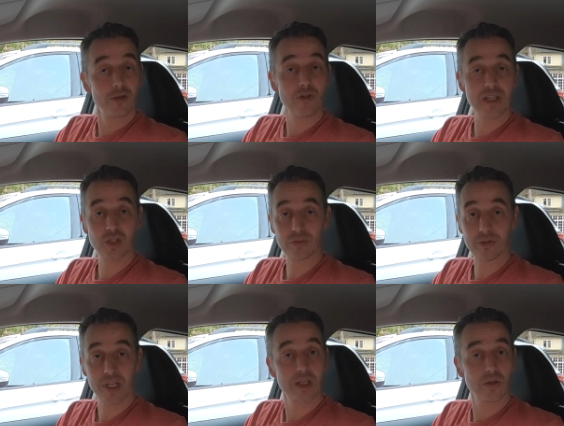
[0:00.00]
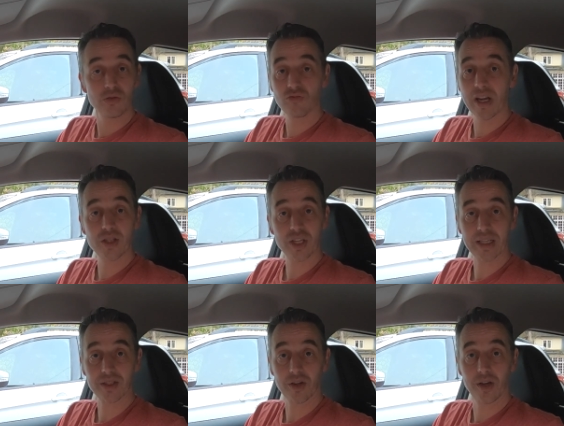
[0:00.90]
range of vehicle, range
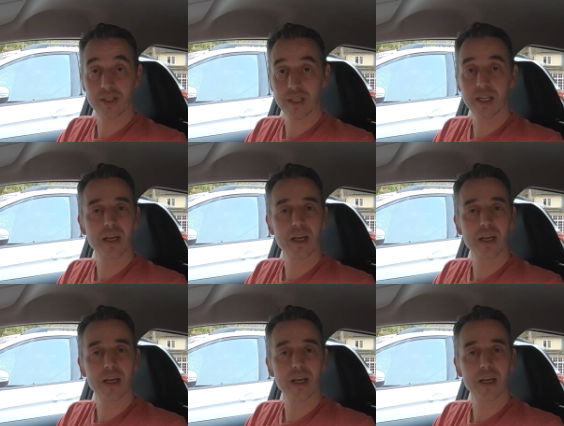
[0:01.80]
anxiety,